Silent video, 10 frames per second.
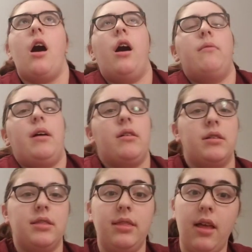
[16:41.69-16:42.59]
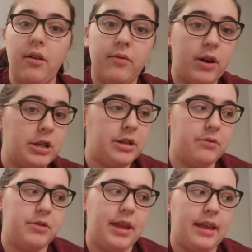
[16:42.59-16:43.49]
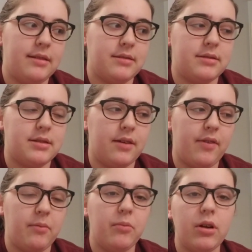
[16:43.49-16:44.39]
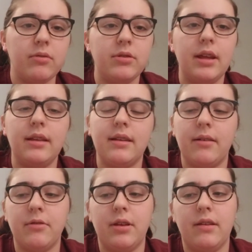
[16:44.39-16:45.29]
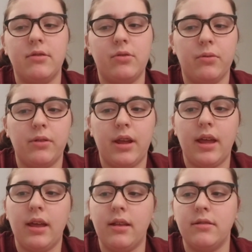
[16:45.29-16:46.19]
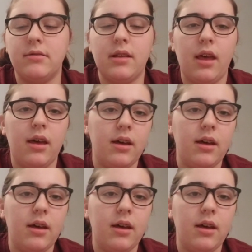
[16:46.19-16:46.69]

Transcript: Um, I love watching routines and stuff, like morning routine, night routine, school routines,